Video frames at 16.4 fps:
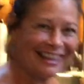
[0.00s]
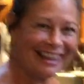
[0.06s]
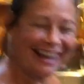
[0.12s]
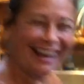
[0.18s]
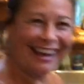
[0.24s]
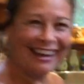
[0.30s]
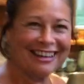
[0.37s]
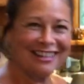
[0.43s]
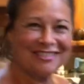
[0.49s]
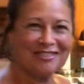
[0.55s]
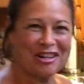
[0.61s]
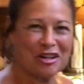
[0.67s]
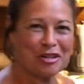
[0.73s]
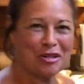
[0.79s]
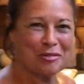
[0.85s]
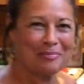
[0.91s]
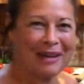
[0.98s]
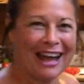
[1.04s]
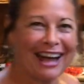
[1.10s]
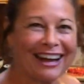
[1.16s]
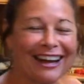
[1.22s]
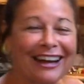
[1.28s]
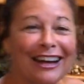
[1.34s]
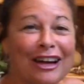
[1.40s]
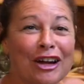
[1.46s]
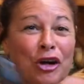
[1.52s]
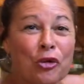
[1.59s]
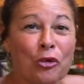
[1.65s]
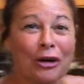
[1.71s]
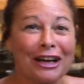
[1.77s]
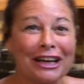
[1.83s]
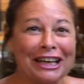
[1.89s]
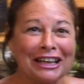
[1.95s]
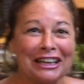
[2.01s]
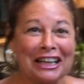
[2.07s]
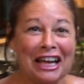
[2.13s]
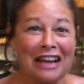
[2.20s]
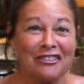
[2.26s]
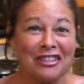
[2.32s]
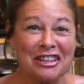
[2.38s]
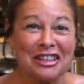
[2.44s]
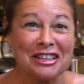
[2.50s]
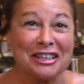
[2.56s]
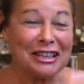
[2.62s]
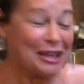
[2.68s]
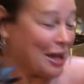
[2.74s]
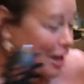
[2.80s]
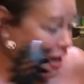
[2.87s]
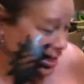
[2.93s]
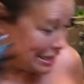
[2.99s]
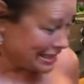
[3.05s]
Hey, welcome back. We're getting everything